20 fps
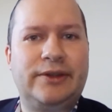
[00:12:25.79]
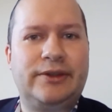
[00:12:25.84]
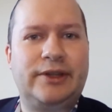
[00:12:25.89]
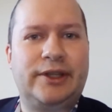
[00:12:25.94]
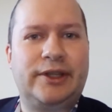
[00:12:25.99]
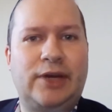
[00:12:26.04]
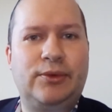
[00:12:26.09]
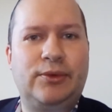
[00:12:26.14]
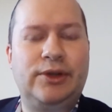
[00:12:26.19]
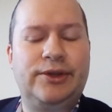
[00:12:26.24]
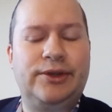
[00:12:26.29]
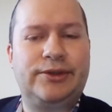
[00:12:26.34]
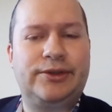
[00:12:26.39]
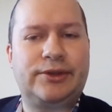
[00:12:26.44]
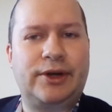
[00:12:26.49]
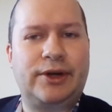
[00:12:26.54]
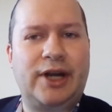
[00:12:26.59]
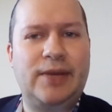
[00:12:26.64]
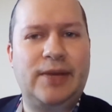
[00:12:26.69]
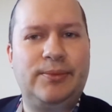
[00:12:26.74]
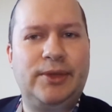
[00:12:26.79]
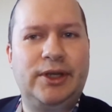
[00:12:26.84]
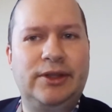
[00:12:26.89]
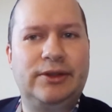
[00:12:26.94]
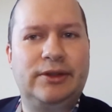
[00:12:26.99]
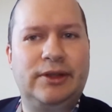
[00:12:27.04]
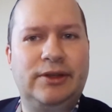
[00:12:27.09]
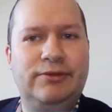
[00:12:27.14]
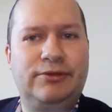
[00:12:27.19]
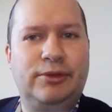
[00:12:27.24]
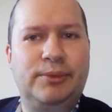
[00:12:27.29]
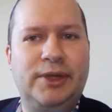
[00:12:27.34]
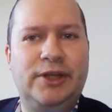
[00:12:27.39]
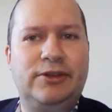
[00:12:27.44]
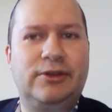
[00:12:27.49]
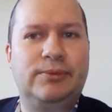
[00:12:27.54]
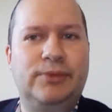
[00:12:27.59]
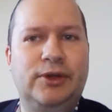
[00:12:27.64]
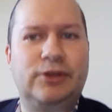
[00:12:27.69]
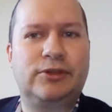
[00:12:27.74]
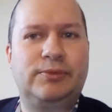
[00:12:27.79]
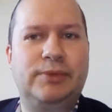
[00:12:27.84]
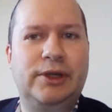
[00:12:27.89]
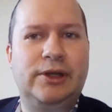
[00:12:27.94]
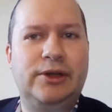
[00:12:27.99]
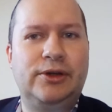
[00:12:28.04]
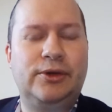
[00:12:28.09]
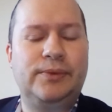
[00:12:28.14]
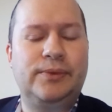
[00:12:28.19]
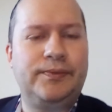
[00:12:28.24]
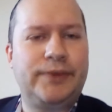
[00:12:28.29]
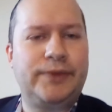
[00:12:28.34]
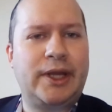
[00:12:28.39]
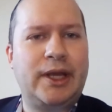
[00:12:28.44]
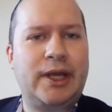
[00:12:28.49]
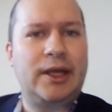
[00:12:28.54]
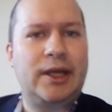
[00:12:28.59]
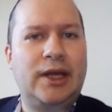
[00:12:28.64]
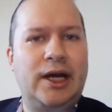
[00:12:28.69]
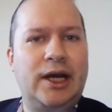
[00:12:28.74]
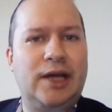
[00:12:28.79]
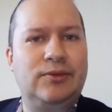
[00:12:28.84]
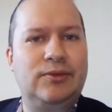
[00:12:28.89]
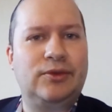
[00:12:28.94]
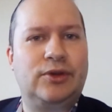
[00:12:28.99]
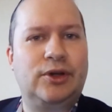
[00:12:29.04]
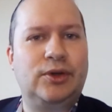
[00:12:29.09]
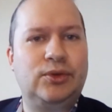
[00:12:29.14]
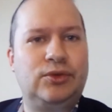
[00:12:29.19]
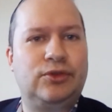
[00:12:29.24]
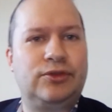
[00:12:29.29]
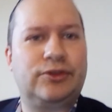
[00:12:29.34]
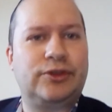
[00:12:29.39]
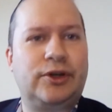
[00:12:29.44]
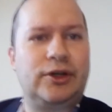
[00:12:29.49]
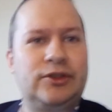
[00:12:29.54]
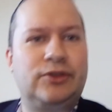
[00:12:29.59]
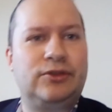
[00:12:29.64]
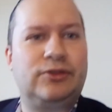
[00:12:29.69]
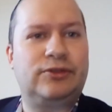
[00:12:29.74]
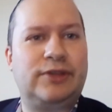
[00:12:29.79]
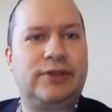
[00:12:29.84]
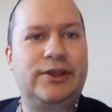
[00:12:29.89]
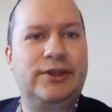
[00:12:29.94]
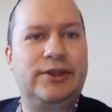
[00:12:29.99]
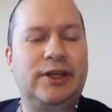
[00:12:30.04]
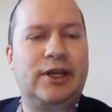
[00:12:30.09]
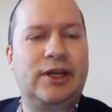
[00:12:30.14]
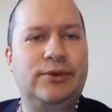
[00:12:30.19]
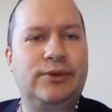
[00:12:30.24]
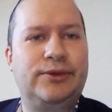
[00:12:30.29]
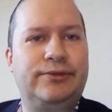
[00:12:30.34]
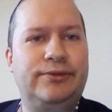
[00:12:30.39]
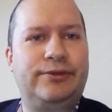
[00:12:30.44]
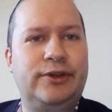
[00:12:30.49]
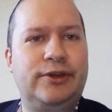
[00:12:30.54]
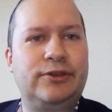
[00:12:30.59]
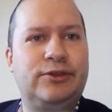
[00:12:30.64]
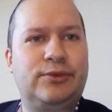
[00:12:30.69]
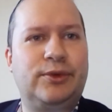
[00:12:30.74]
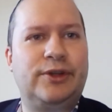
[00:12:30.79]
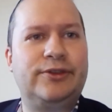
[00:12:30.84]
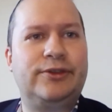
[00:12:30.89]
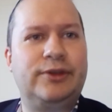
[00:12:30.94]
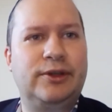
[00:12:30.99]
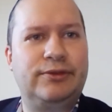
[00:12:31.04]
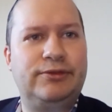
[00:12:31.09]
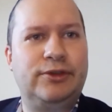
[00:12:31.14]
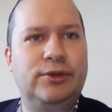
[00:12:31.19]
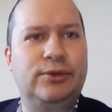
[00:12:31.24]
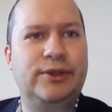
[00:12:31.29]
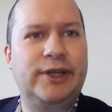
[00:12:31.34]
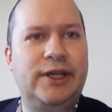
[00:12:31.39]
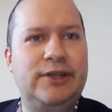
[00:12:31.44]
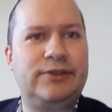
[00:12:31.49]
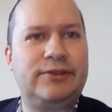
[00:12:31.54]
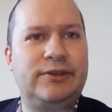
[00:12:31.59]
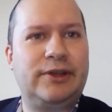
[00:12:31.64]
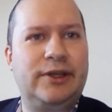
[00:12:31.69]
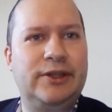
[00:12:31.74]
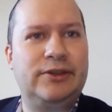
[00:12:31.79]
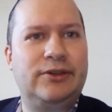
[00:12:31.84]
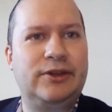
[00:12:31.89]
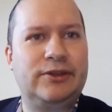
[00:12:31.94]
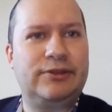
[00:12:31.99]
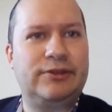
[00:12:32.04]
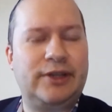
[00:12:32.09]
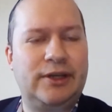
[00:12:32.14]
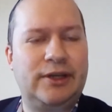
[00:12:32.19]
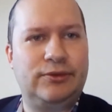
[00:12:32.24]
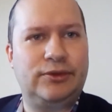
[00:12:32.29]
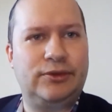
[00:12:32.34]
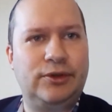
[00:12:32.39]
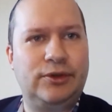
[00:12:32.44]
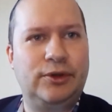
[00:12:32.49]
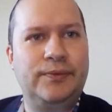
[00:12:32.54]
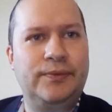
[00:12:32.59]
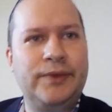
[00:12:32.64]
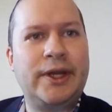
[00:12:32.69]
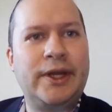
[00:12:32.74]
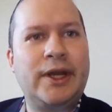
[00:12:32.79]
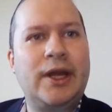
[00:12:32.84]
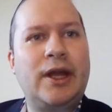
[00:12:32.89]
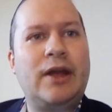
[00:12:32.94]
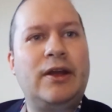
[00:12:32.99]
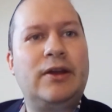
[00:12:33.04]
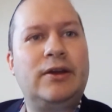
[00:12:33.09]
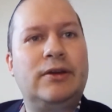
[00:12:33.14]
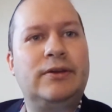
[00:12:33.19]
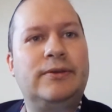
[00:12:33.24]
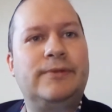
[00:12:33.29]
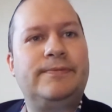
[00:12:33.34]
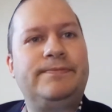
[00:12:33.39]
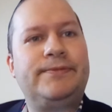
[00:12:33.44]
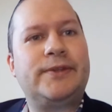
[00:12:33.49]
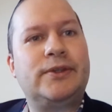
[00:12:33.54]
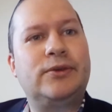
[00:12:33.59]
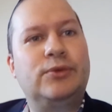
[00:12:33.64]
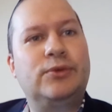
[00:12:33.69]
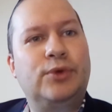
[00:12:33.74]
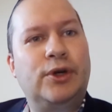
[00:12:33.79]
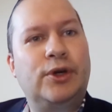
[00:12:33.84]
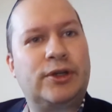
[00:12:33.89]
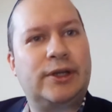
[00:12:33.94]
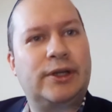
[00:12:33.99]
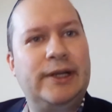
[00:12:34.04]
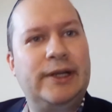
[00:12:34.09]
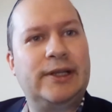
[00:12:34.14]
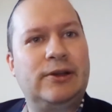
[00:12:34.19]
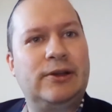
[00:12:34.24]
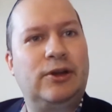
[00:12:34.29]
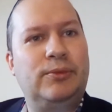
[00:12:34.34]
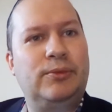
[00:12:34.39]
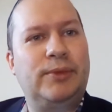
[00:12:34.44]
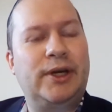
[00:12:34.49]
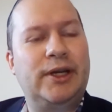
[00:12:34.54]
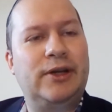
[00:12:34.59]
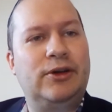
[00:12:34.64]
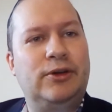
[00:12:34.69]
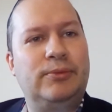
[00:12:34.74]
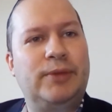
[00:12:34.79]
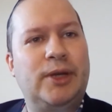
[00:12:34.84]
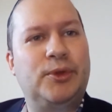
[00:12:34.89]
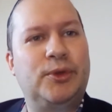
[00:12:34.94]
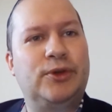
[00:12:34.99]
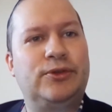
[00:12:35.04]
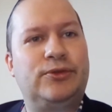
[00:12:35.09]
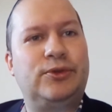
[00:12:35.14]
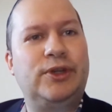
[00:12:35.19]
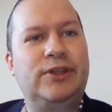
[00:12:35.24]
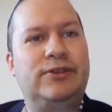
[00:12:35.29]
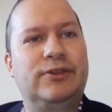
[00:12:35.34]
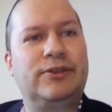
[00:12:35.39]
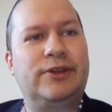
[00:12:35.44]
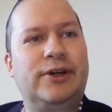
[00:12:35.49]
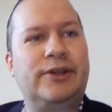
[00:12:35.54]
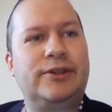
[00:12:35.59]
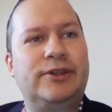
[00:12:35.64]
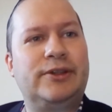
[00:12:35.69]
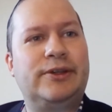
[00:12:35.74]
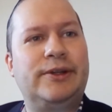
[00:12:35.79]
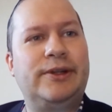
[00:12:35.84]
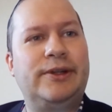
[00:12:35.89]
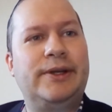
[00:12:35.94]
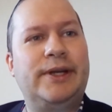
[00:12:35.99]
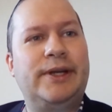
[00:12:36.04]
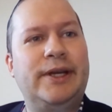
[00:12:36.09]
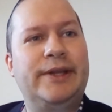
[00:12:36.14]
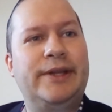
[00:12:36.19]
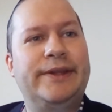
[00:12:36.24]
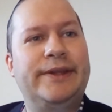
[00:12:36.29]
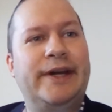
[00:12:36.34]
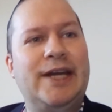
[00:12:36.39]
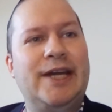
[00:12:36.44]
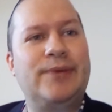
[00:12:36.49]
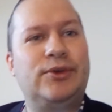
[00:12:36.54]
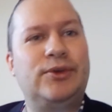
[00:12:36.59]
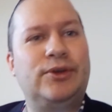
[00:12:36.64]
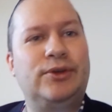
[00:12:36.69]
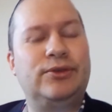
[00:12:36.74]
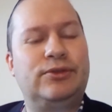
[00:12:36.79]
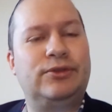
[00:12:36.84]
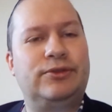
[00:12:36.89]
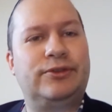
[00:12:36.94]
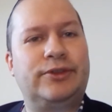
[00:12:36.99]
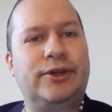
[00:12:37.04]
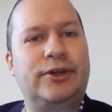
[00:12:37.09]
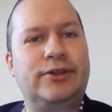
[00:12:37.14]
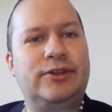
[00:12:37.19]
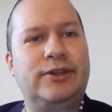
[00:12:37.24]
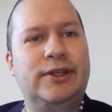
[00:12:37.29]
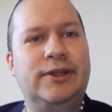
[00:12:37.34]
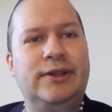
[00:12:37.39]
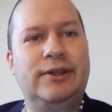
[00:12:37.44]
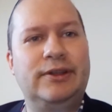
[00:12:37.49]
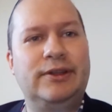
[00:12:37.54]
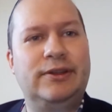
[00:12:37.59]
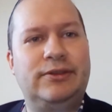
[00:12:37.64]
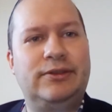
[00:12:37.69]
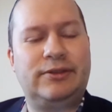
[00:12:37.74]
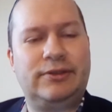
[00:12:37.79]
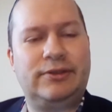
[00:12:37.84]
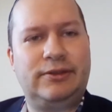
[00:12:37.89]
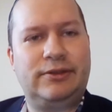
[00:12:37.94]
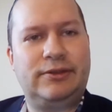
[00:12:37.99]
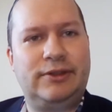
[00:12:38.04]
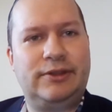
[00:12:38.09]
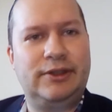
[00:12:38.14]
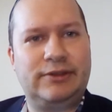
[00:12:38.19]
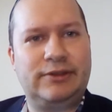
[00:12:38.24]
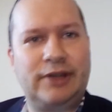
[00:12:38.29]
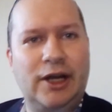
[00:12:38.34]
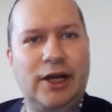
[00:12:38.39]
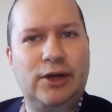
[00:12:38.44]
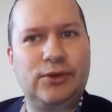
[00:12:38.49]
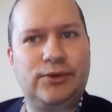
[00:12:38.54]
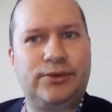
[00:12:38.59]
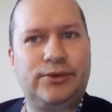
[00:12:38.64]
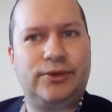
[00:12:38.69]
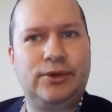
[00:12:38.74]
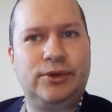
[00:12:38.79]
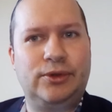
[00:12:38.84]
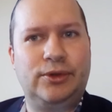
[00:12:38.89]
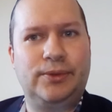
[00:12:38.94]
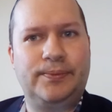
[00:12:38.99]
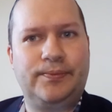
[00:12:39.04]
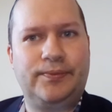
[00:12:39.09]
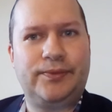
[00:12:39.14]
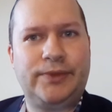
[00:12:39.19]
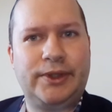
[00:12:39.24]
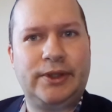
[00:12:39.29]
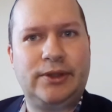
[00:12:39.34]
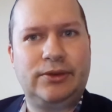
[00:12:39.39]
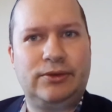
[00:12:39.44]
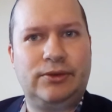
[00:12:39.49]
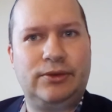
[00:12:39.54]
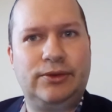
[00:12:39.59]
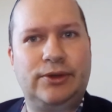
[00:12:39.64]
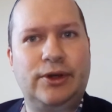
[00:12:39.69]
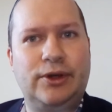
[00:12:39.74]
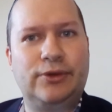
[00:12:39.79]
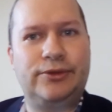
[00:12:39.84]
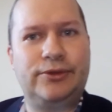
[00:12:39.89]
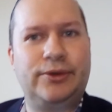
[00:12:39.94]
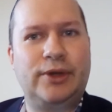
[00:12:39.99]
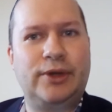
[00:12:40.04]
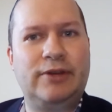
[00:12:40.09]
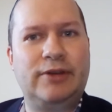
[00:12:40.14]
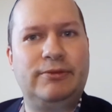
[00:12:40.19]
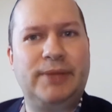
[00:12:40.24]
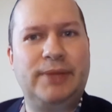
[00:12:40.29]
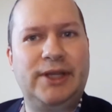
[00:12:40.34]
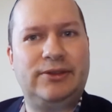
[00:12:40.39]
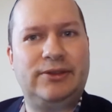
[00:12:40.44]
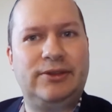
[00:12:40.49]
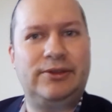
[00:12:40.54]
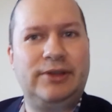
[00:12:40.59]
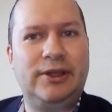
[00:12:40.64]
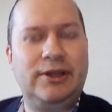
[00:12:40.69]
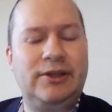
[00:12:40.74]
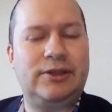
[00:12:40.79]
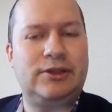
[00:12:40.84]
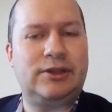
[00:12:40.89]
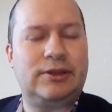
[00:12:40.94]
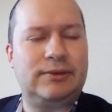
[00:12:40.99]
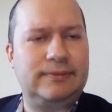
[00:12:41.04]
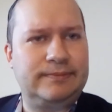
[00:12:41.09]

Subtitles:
that I will describe in the information box below. I'm going to start sending out the first ones in a few days. I just have to work a little on my most recent article, and I am going to start sending this out to those who have met the tiers.